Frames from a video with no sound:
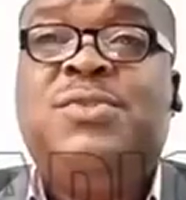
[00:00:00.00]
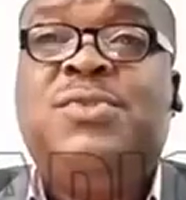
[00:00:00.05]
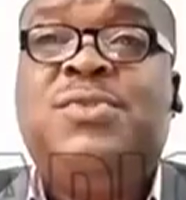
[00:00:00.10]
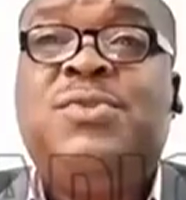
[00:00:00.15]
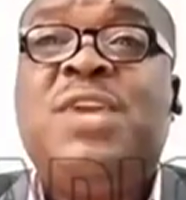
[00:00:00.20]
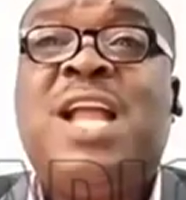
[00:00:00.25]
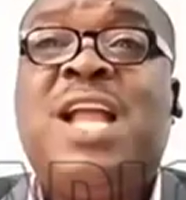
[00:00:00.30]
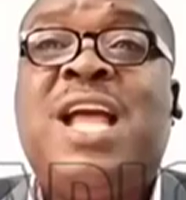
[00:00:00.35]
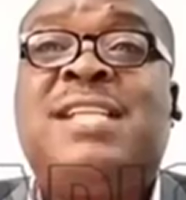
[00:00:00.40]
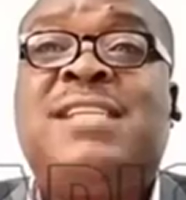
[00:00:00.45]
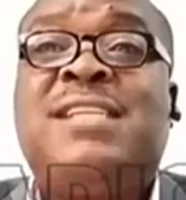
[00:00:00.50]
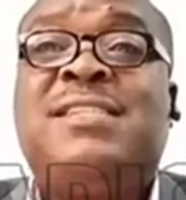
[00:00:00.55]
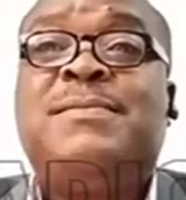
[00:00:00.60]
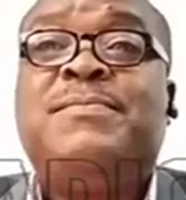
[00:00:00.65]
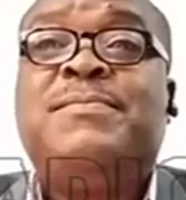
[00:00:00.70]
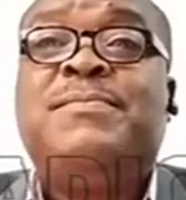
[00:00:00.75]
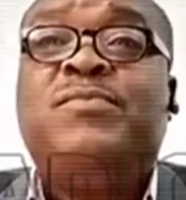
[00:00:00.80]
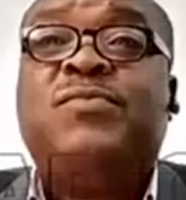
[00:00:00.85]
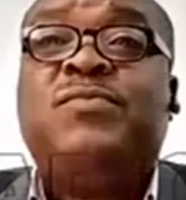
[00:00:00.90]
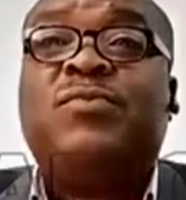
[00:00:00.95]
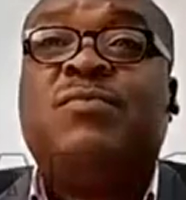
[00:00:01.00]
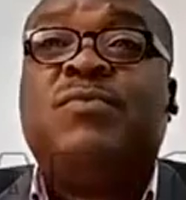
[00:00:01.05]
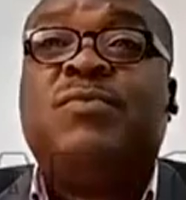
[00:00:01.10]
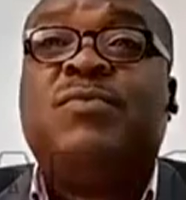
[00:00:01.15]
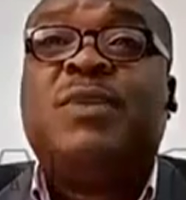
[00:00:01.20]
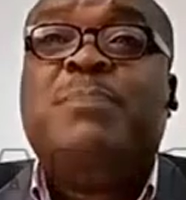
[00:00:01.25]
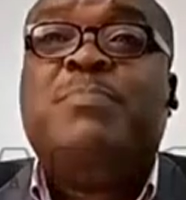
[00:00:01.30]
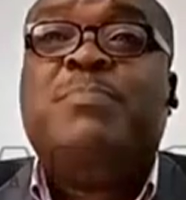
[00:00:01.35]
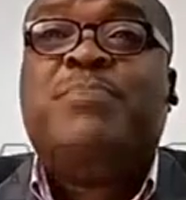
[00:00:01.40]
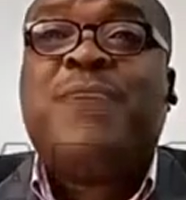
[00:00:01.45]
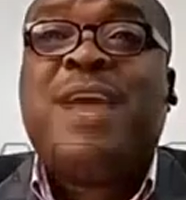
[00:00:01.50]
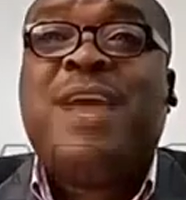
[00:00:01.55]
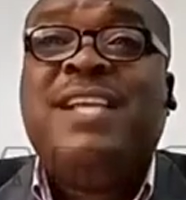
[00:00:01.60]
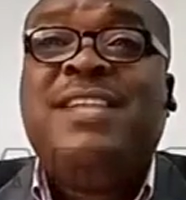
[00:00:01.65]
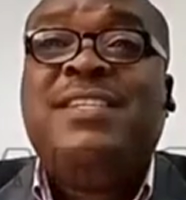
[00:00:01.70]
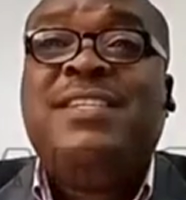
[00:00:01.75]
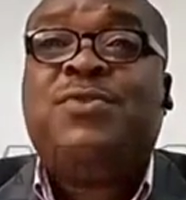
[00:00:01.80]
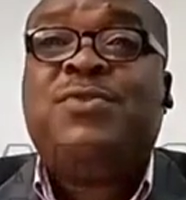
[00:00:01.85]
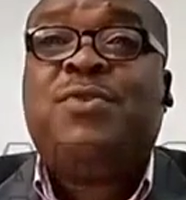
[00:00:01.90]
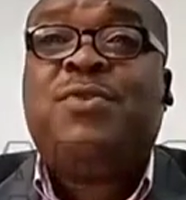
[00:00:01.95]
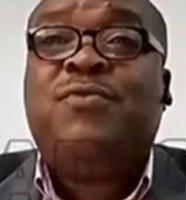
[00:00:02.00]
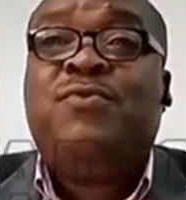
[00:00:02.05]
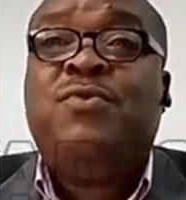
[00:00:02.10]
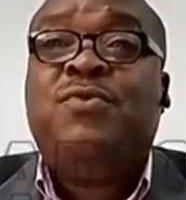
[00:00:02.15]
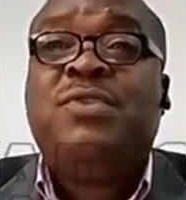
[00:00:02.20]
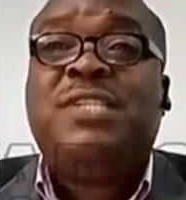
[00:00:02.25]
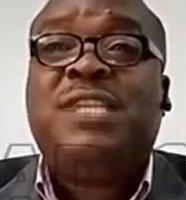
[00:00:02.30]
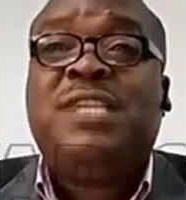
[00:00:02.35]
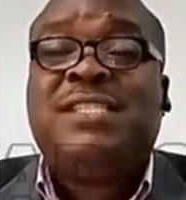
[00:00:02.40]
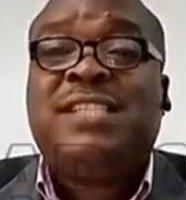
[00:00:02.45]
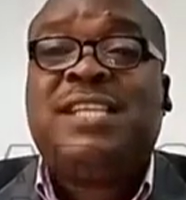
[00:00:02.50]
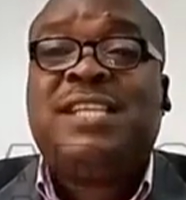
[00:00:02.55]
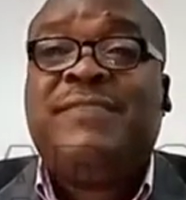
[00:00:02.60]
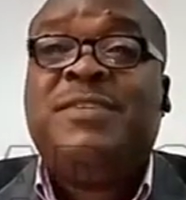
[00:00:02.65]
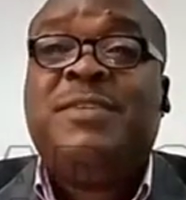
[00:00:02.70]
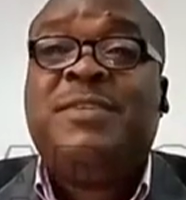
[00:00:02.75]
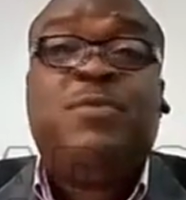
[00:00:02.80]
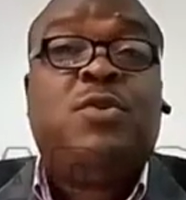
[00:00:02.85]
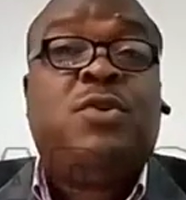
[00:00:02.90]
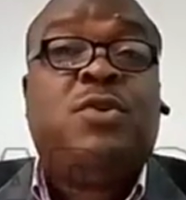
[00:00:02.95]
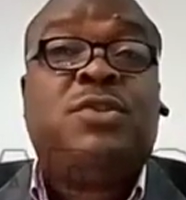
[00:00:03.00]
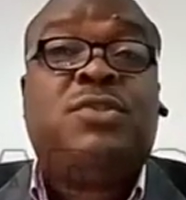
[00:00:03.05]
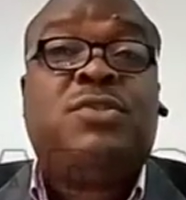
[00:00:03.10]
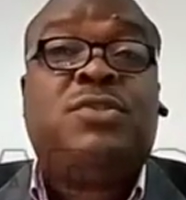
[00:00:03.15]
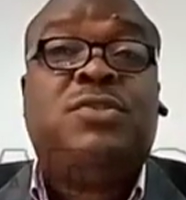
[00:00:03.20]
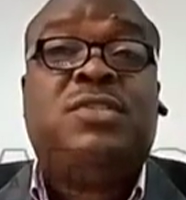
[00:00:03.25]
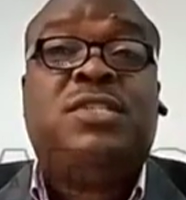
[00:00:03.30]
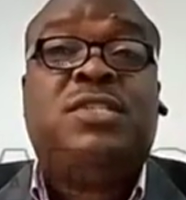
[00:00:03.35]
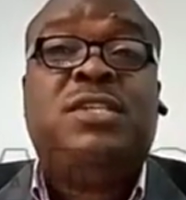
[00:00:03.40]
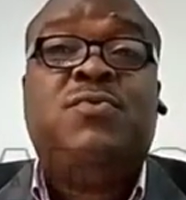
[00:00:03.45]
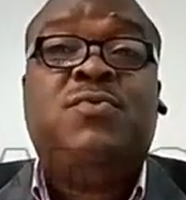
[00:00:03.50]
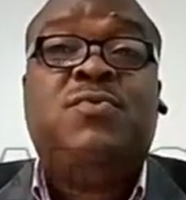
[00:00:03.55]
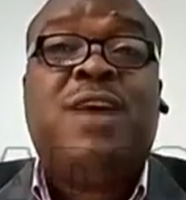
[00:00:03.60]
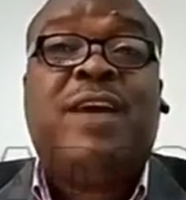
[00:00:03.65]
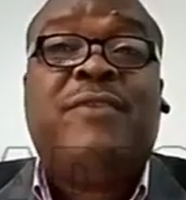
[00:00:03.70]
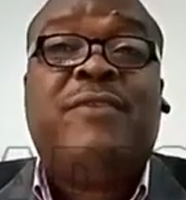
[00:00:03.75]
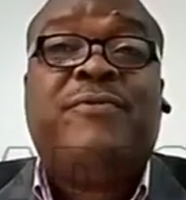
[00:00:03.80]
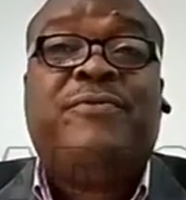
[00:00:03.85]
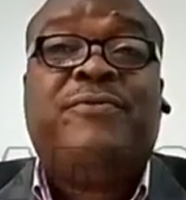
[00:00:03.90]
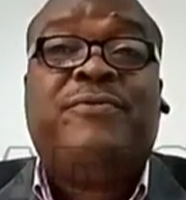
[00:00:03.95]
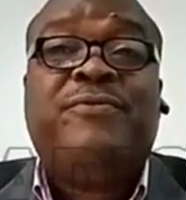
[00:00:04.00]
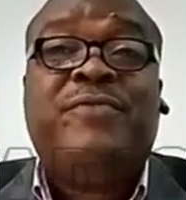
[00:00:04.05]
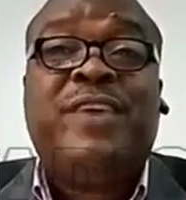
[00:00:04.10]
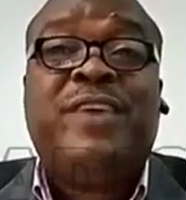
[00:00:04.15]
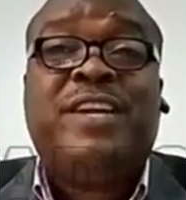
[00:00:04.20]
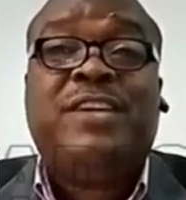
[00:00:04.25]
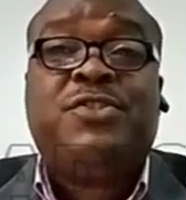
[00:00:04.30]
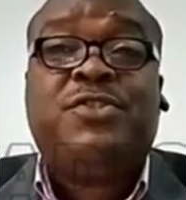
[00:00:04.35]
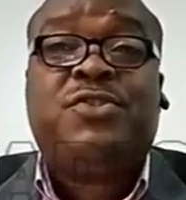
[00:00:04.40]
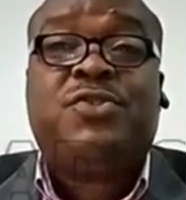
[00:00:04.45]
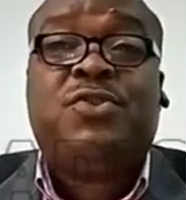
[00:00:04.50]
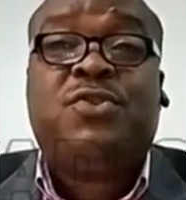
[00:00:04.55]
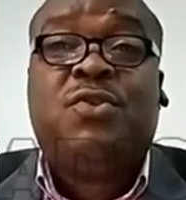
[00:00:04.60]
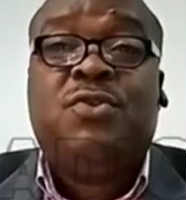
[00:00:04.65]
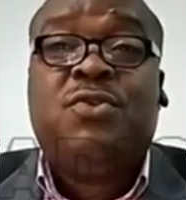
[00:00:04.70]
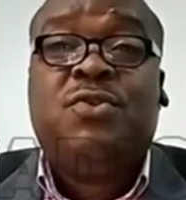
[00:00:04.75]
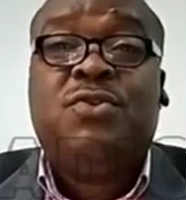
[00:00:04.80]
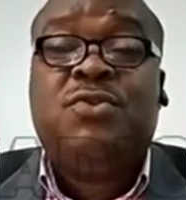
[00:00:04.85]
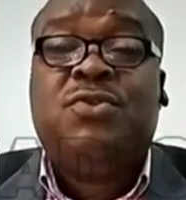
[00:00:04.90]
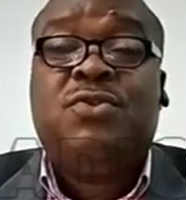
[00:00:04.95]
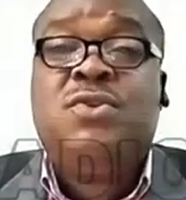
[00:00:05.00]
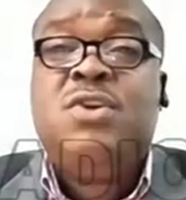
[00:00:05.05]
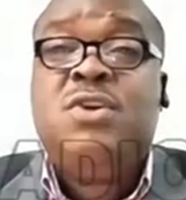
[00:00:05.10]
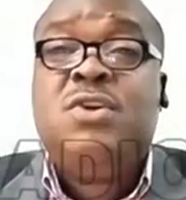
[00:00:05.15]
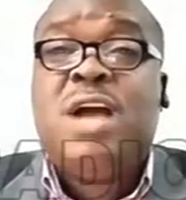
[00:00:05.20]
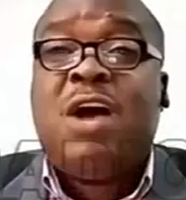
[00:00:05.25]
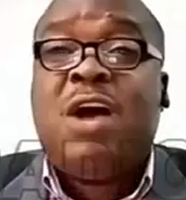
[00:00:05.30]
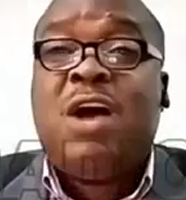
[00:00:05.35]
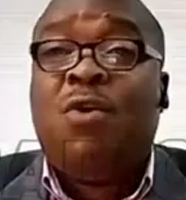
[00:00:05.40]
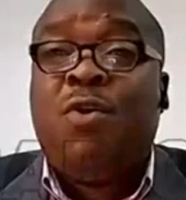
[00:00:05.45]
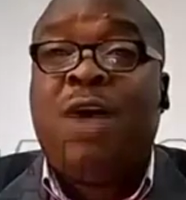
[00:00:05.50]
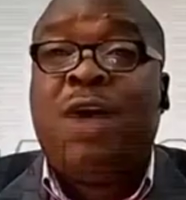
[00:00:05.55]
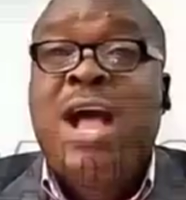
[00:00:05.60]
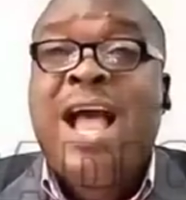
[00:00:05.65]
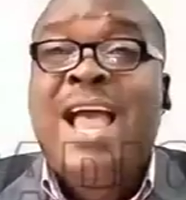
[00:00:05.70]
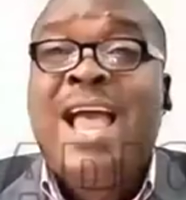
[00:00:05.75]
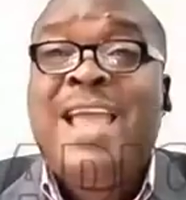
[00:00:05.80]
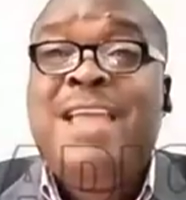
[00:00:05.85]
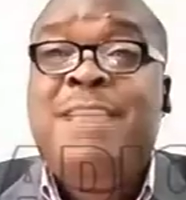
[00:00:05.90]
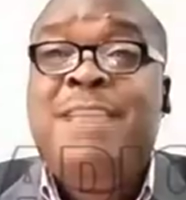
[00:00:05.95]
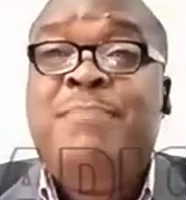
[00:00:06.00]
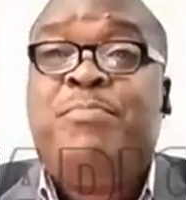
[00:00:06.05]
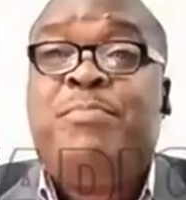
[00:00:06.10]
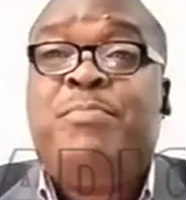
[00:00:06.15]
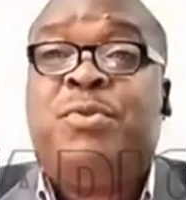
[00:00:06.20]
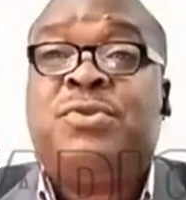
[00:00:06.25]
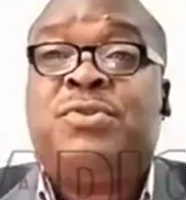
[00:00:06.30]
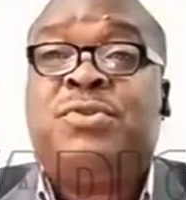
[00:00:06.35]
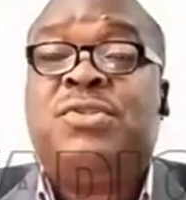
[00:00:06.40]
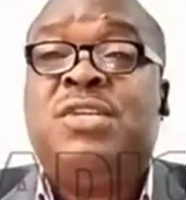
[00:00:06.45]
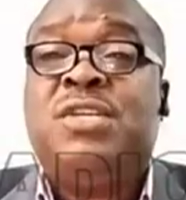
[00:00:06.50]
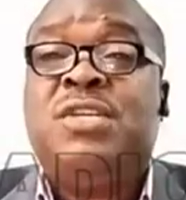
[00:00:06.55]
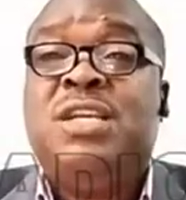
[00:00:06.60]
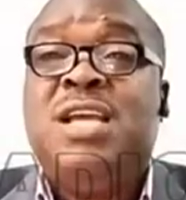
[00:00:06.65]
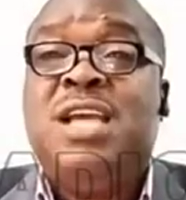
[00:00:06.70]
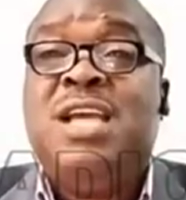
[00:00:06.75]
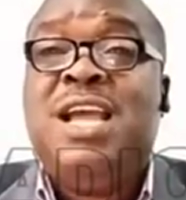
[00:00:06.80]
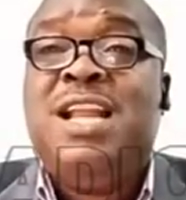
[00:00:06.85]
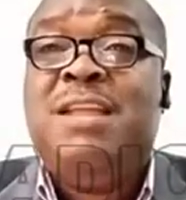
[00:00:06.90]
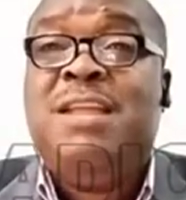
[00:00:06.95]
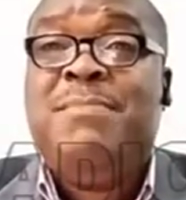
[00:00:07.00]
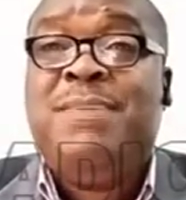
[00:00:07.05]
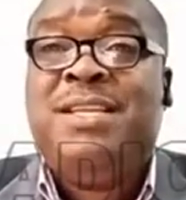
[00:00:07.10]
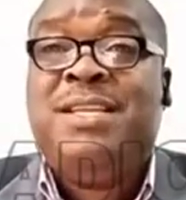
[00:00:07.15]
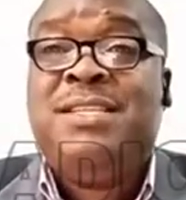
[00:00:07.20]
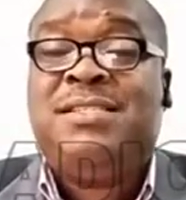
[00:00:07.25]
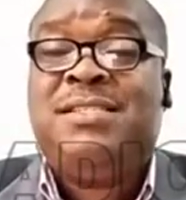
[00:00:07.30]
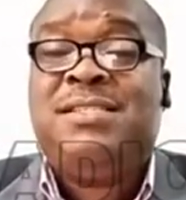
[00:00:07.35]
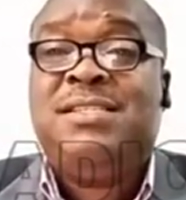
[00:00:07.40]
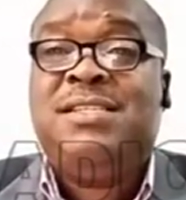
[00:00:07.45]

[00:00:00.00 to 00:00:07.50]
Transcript: so that prices of goods and services, because we will have very strong or high import elements